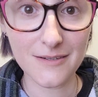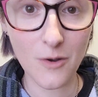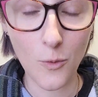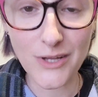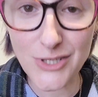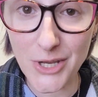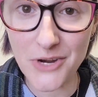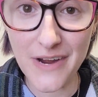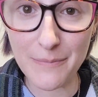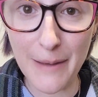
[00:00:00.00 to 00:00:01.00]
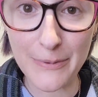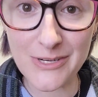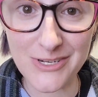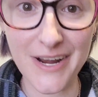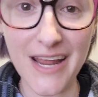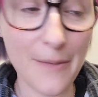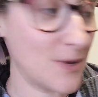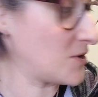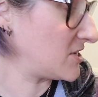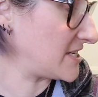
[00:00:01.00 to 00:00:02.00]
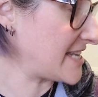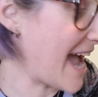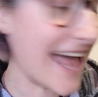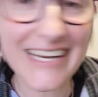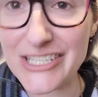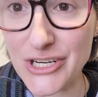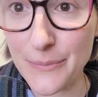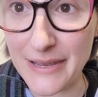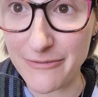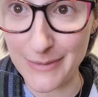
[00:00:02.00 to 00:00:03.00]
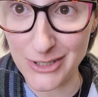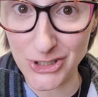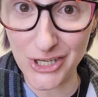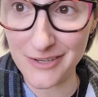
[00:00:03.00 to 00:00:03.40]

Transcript: Once all your red peppers are cut up, you can just add it to your beef mixture.